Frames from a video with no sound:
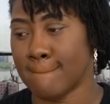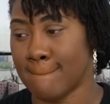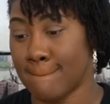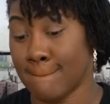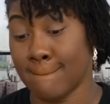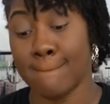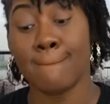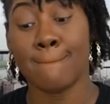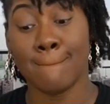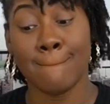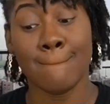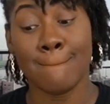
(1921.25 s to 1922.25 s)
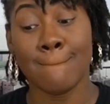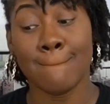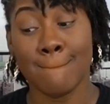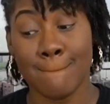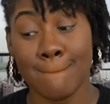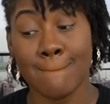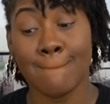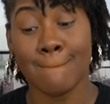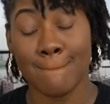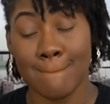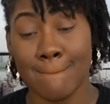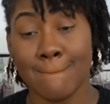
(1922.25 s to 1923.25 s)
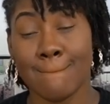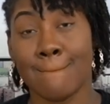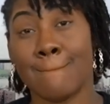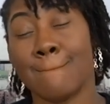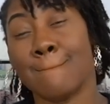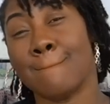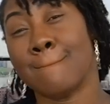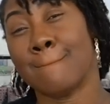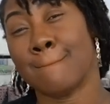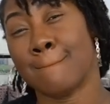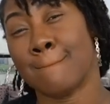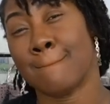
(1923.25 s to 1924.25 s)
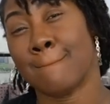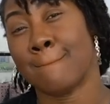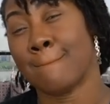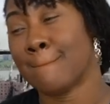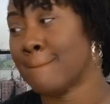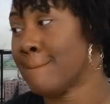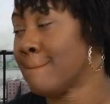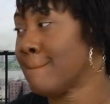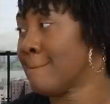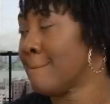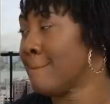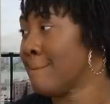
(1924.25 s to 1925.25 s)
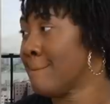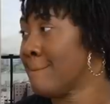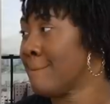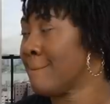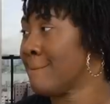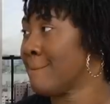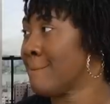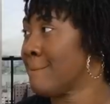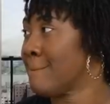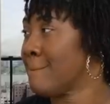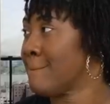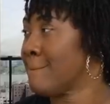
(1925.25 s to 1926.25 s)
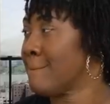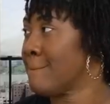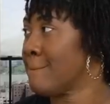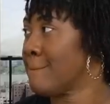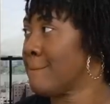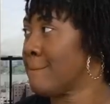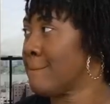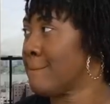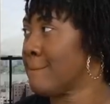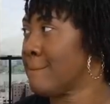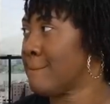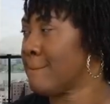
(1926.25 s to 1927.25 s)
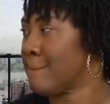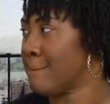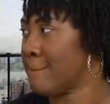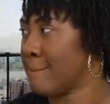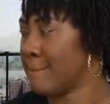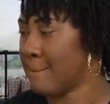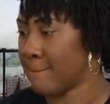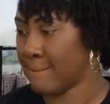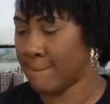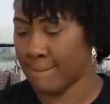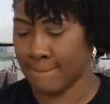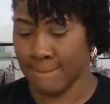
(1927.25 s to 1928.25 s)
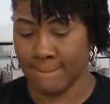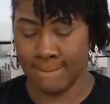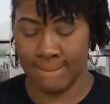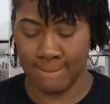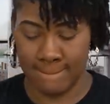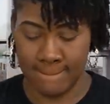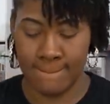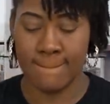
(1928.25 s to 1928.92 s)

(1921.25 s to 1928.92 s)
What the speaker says: The person shown says nothing.